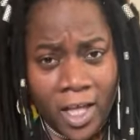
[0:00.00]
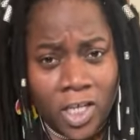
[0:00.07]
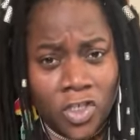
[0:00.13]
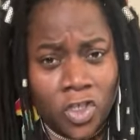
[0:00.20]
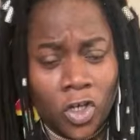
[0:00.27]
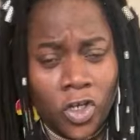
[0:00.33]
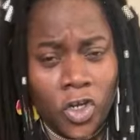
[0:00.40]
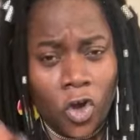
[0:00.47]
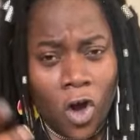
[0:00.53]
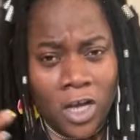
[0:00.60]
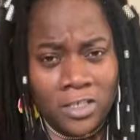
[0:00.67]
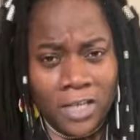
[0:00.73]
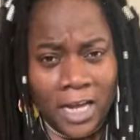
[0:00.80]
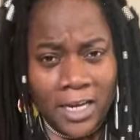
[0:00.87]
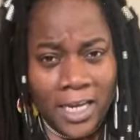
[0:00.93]
So
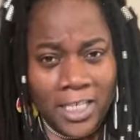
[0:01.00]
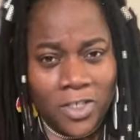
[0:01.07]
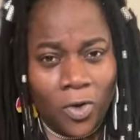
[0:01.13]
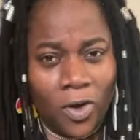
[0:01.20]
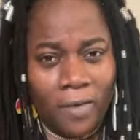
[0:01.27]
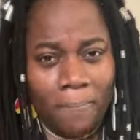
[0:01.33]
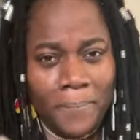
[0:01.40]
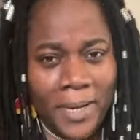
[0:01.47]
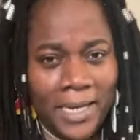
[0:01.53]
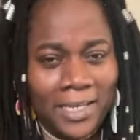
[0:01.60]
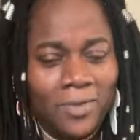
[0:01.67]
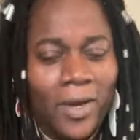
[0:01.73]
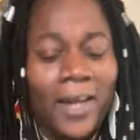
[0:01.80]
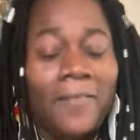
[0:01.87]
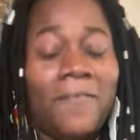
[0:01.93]
yours and his own meat,
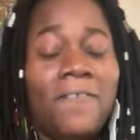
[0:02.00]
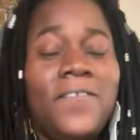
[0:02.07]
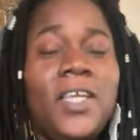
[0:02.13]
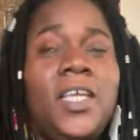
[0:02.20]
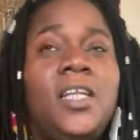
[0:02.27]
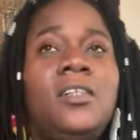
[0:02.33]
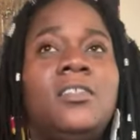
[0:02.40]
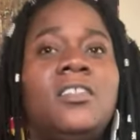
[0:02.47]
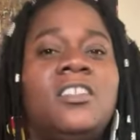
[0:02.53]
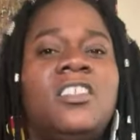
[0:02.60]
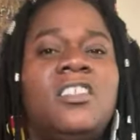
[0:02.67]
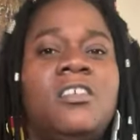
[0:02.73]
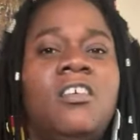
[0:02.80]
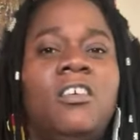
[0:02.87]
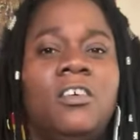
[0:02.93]
that's why it feels
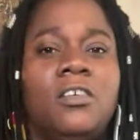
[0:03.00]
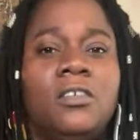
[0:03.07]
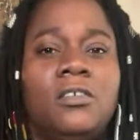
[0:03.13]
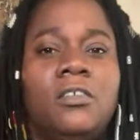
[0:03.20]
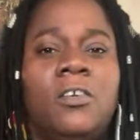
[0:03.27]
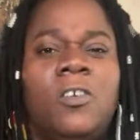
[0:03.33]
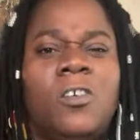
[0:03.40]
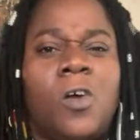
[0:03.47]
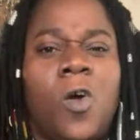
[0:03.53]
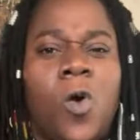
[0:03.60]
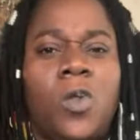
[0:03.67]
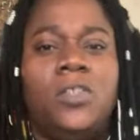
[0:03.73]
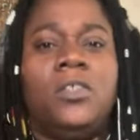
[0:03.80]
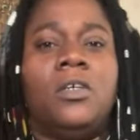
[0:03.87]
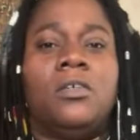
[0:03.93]
so
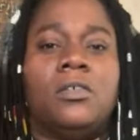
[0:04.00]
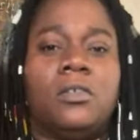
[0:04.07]
good.